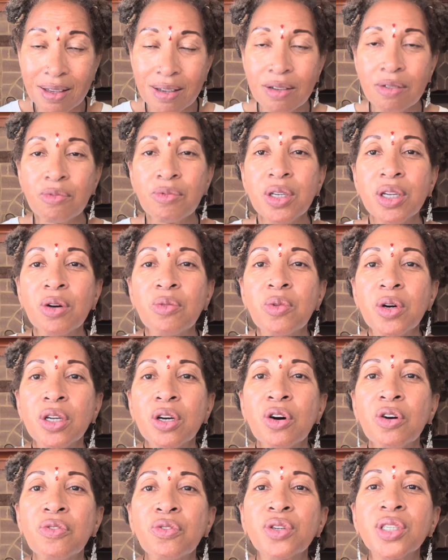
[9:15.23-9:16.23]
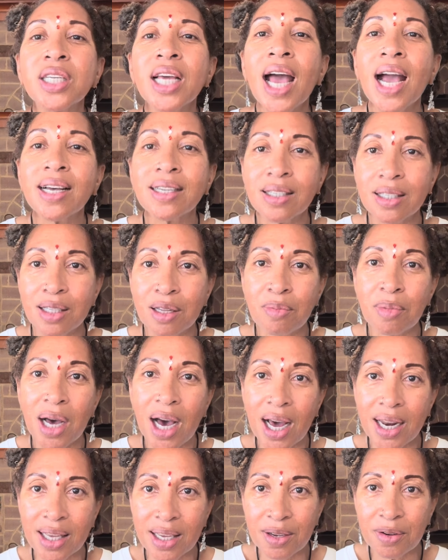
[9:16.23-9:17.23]
We don't want to overtax the
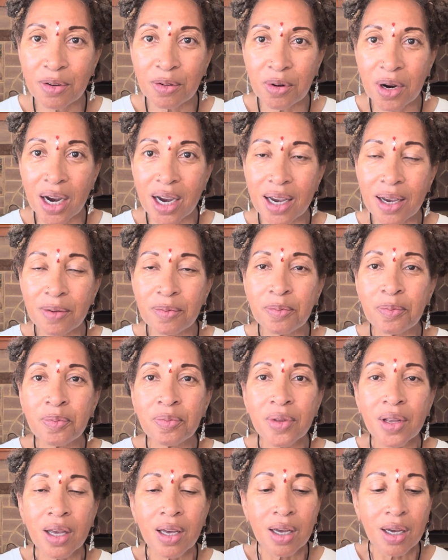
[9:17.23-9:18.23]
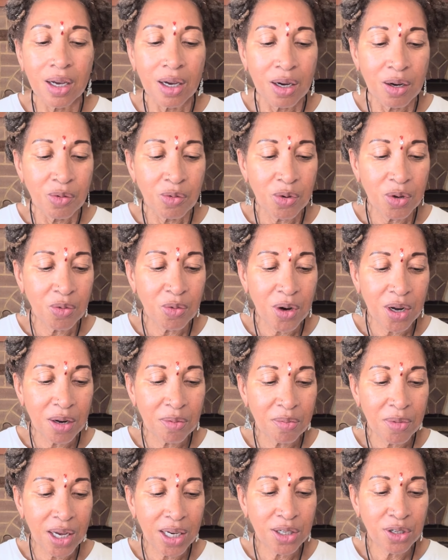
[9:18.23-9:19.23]
body, right? We want to
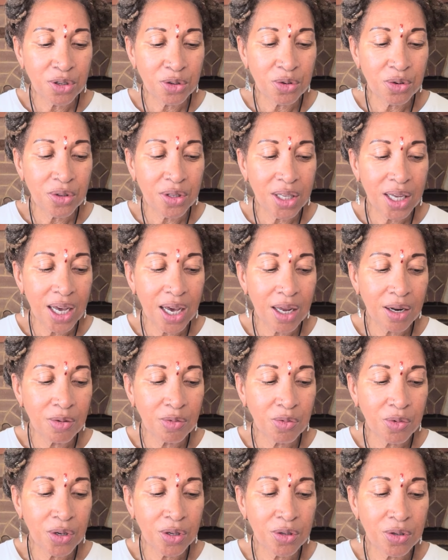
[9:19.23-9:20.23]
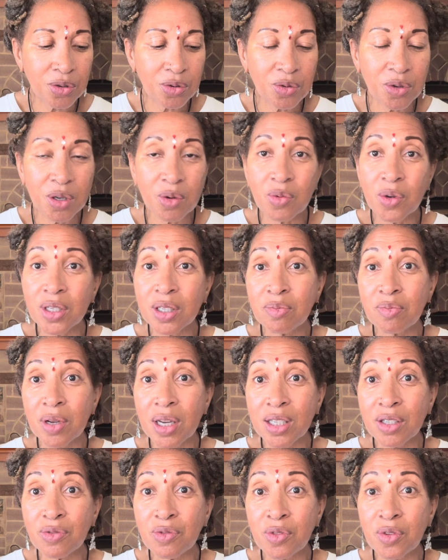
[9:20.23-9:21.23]
make sure that we're doing what's
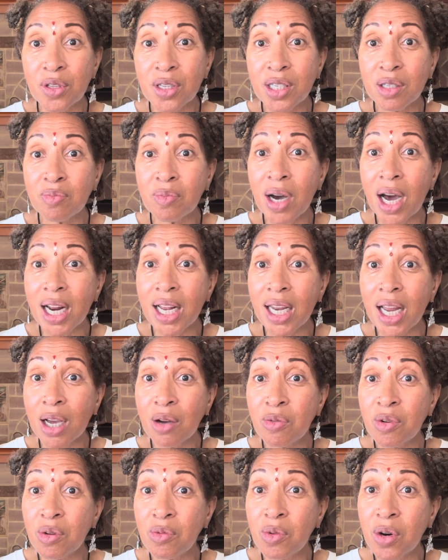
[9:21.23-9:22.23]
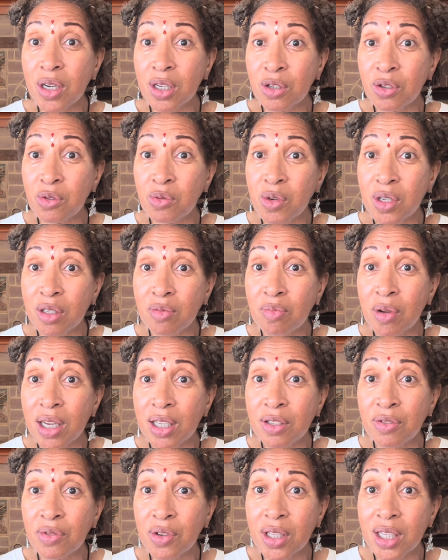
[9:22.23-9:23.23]
best for this body, like we want to do what's
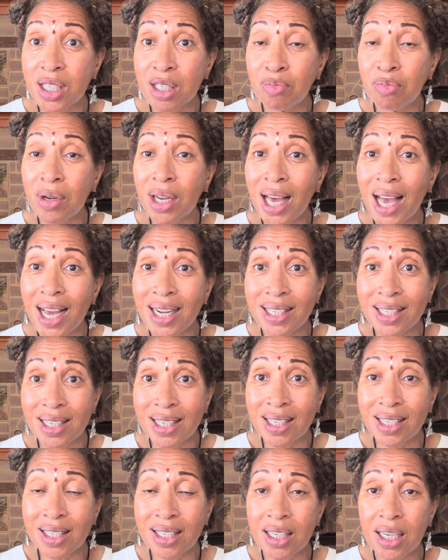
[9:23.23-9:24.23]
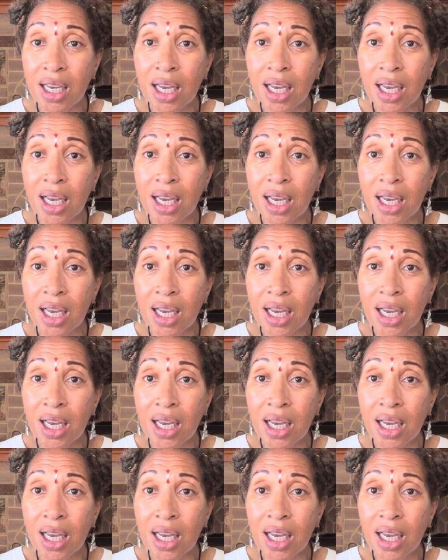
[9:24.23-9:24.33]
best for this planet.